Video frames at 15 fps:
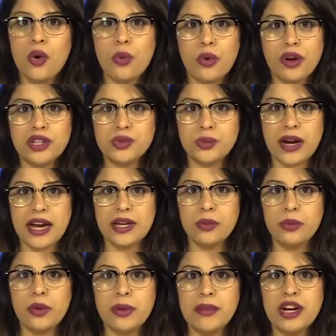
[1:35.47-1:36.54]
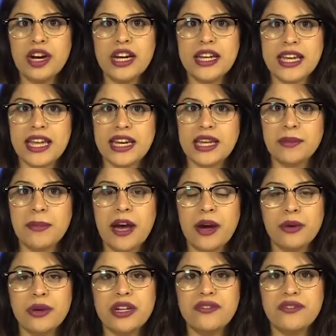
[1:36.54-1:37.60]
Worldwide, women are gaining
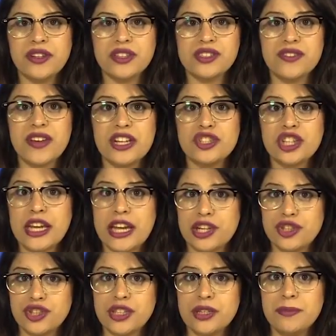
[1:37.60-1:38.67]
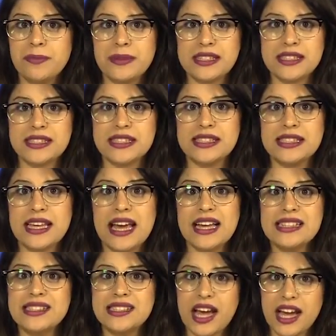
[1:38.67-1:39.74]
power in fields of education, business,
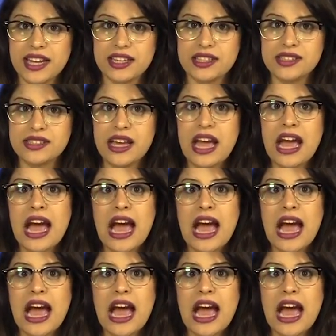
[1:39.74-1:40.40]
and science.